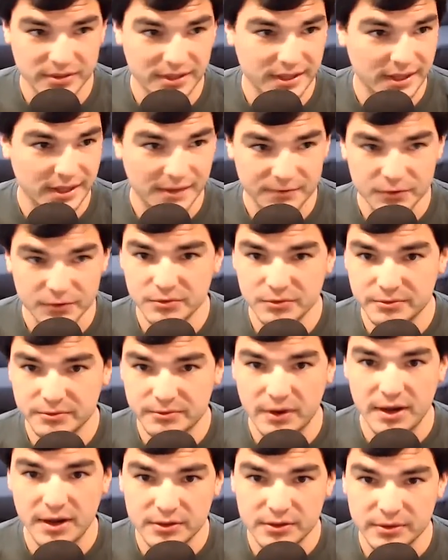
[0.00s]
If you
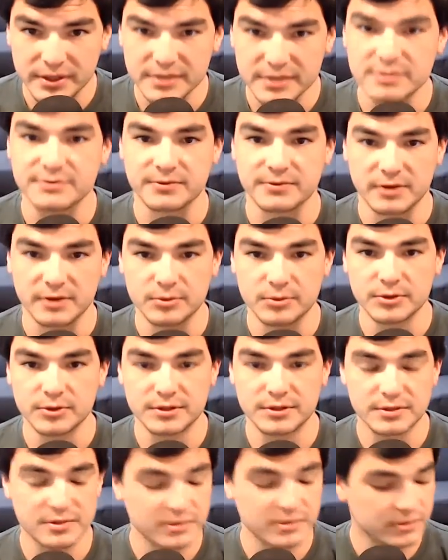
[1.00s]
follow his
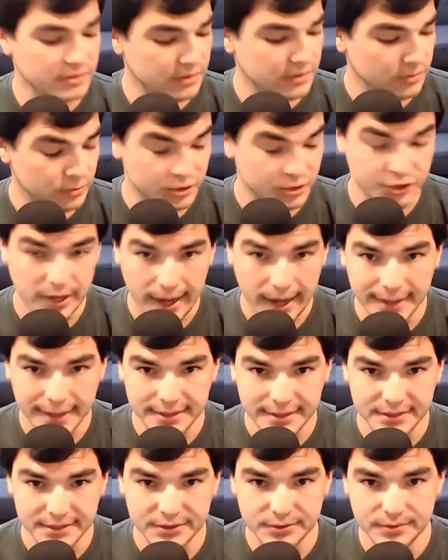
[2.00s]
frameworks, which I
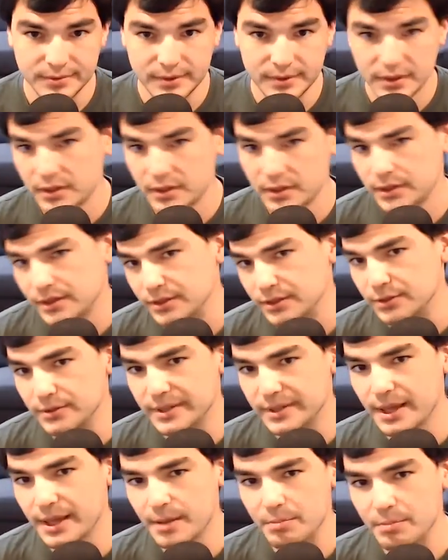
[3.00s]
do, you'll
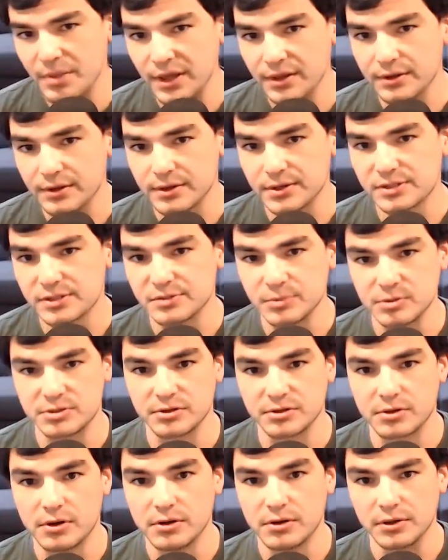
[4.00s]
get paying customers to
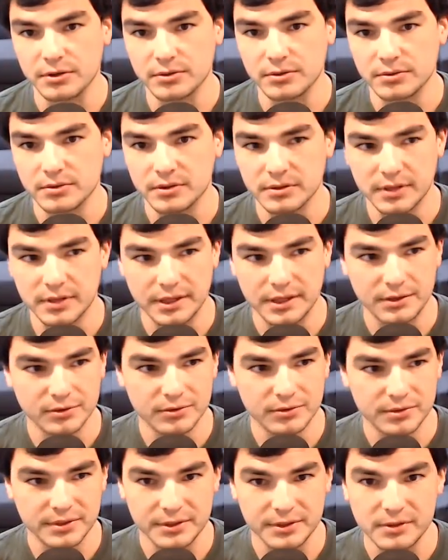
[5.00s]
call you.
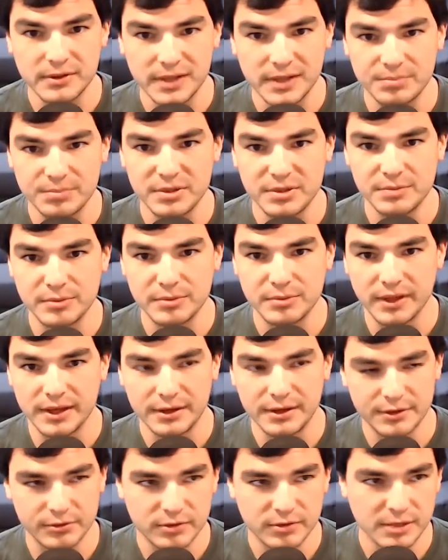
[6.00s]
You'll get people hitting
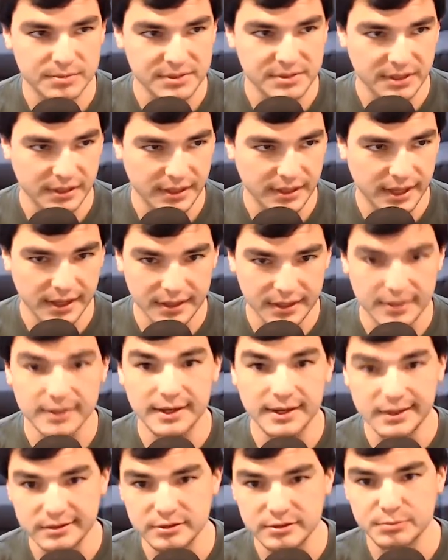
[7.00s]
you up saying, "Hey, can I
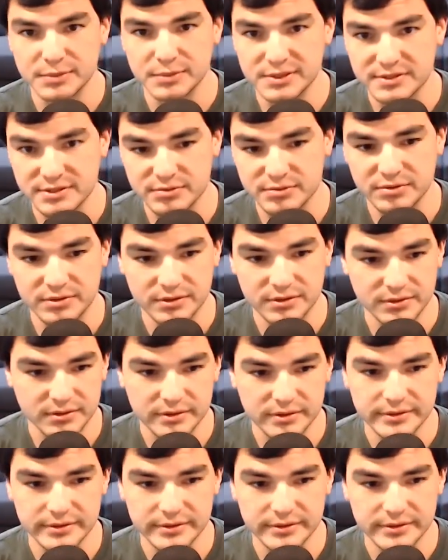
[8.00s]
do business with you?"